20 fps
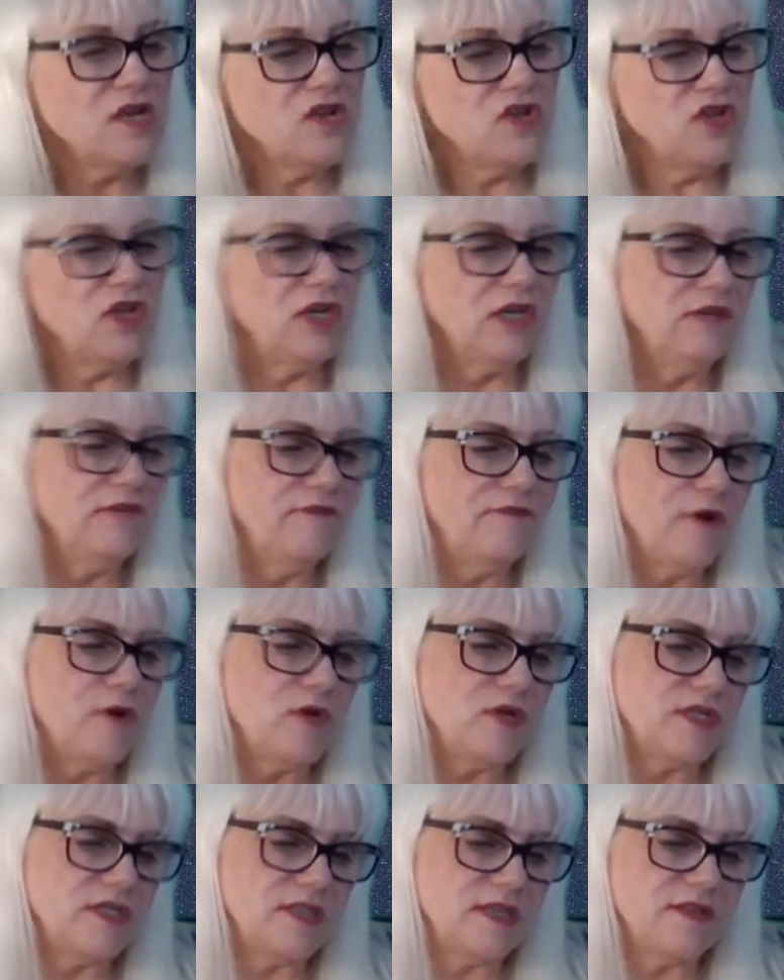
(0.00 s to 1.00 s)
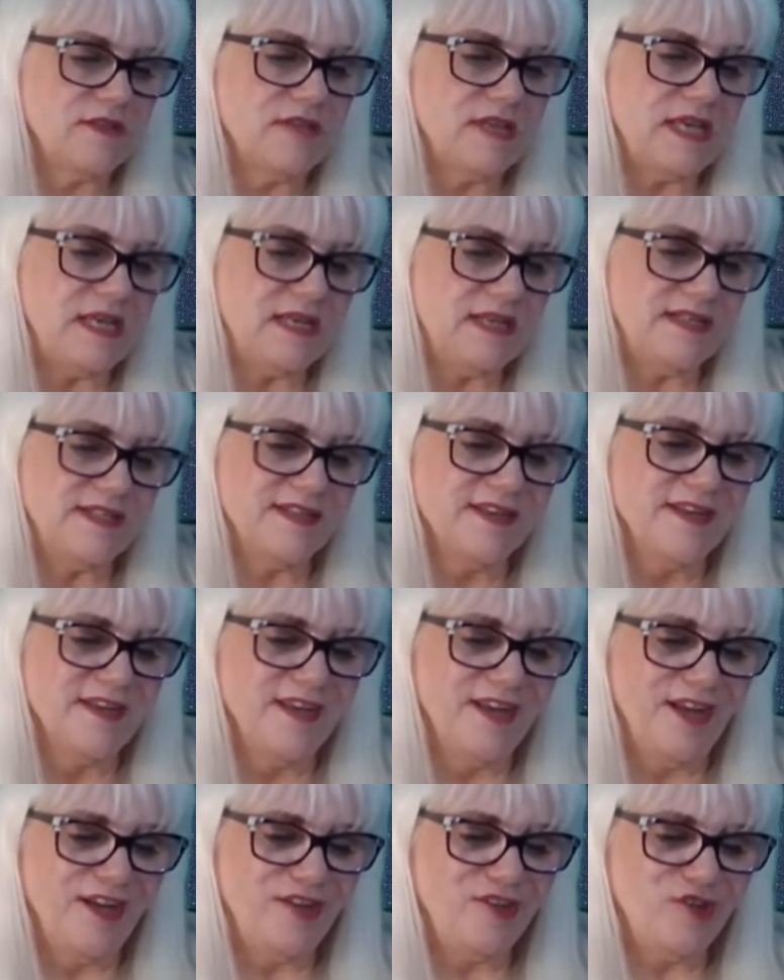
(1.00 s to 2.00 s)
You can focus on these
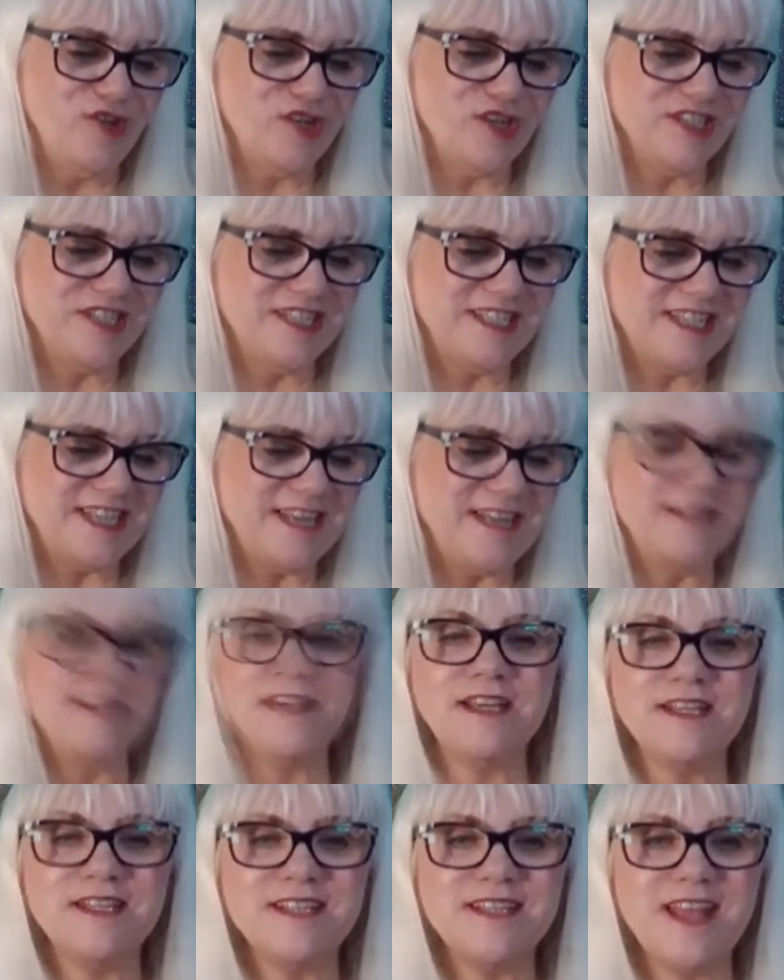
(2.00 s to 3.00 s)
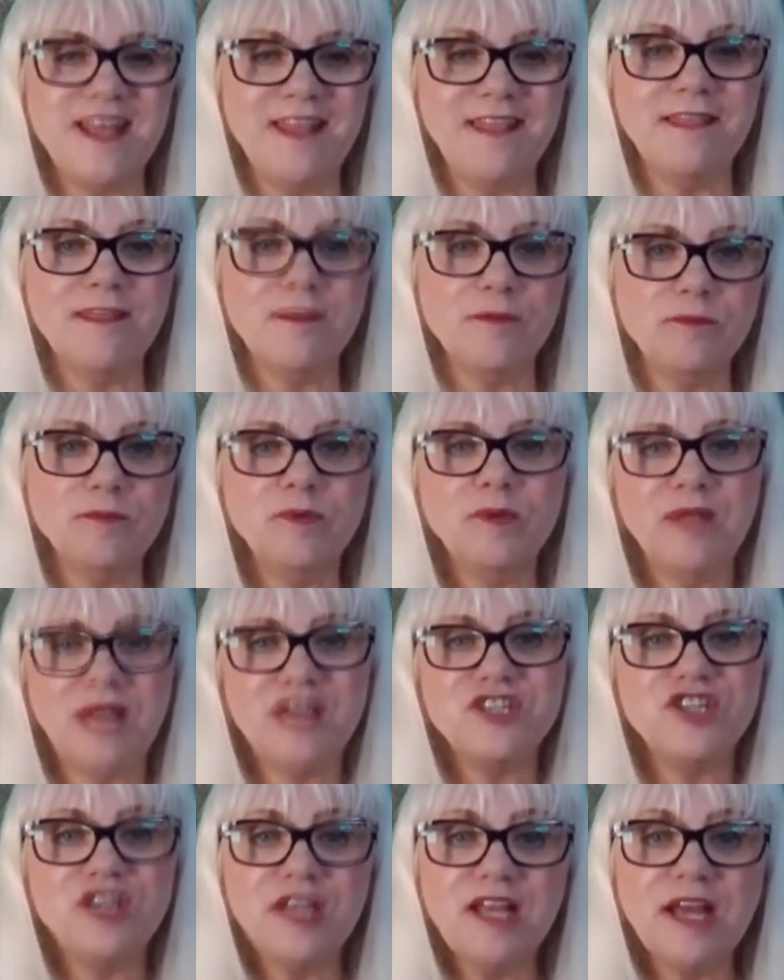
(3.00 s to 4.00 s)
and you can see things in them,
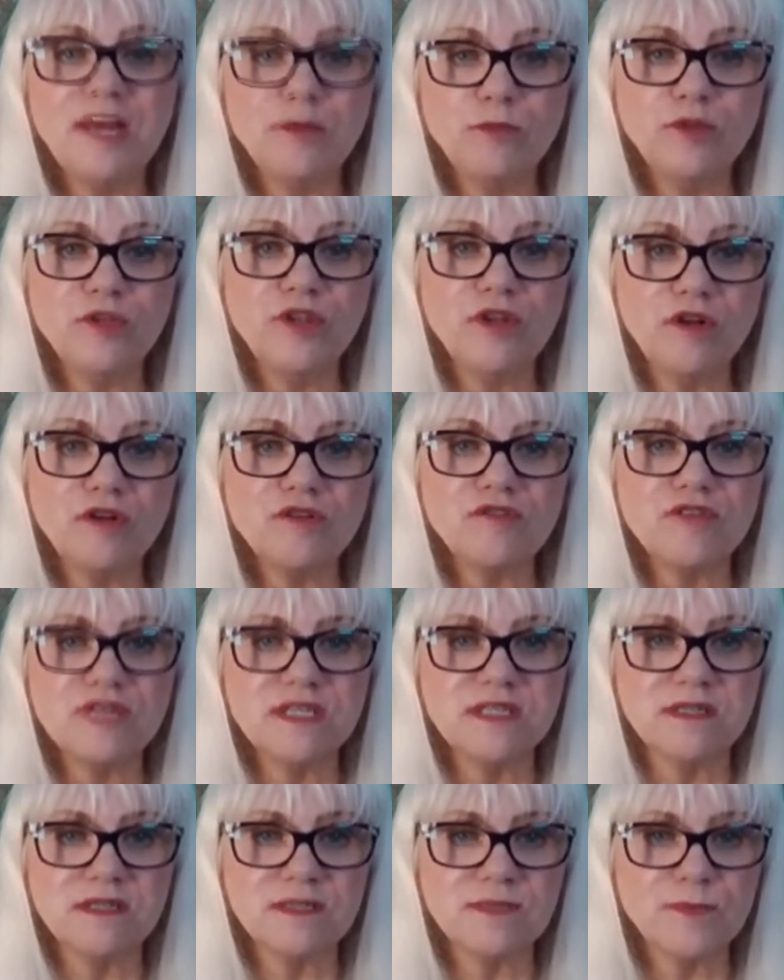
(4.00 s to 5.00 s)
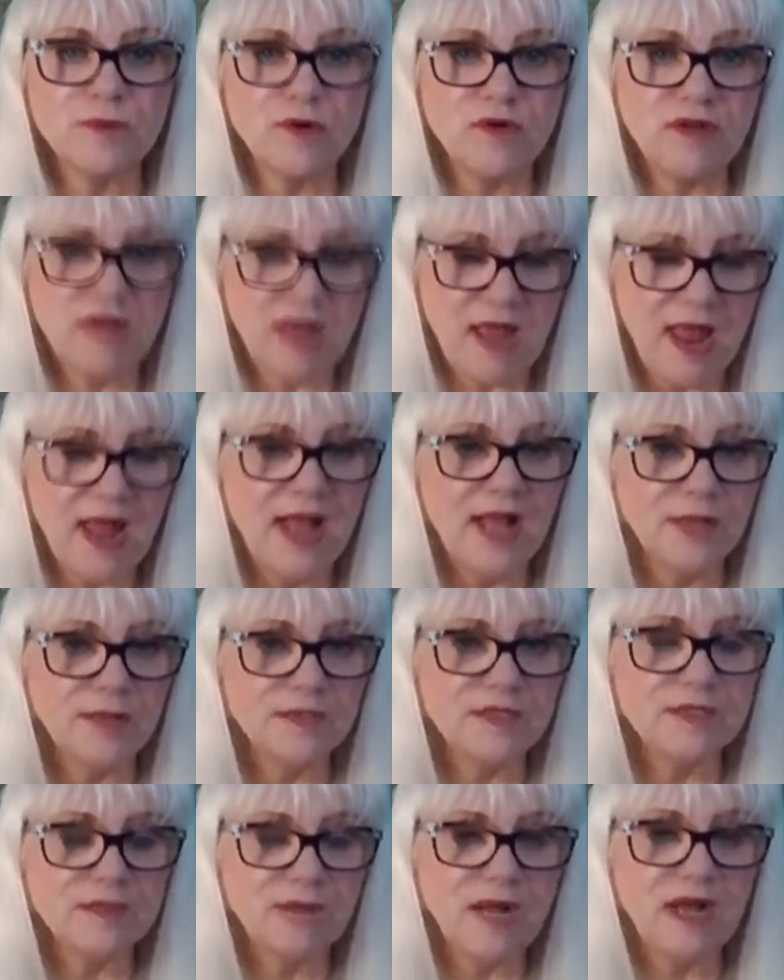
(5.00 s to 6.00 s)
as you can with all crystals, but it helps
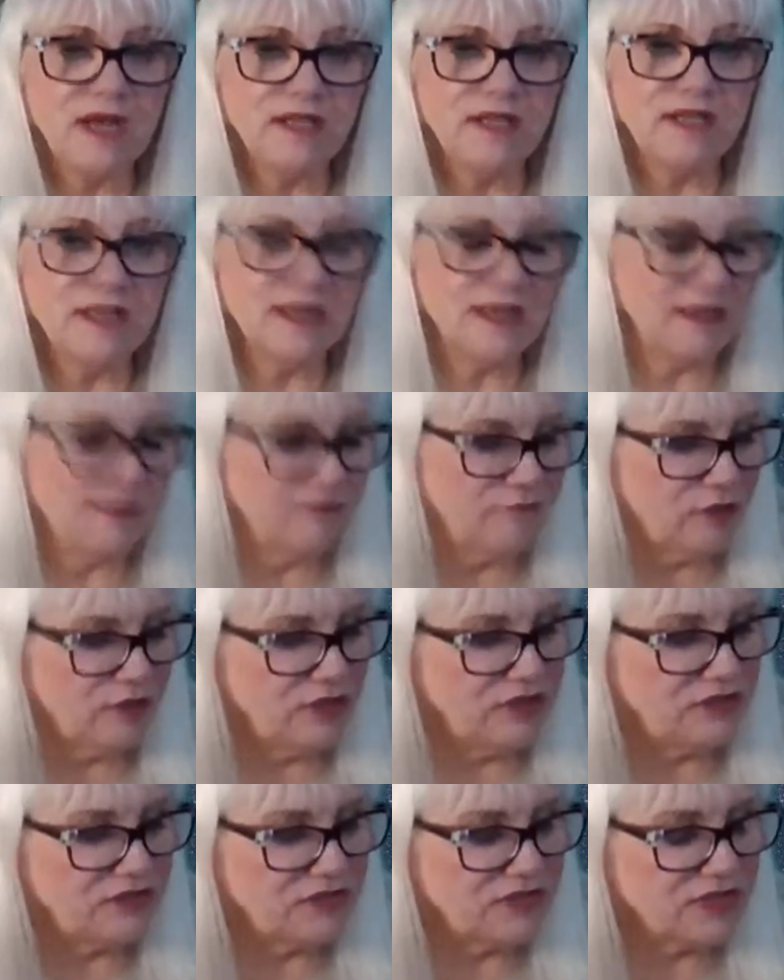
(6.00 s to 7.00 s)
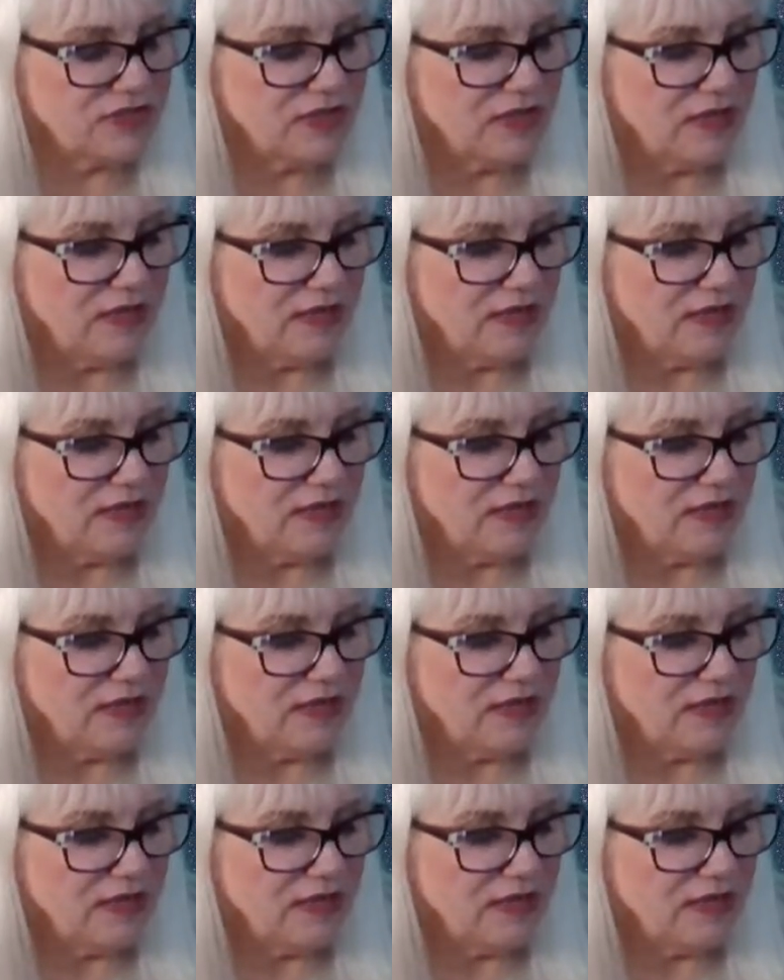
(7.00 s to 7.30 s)
spark your clairvoyance.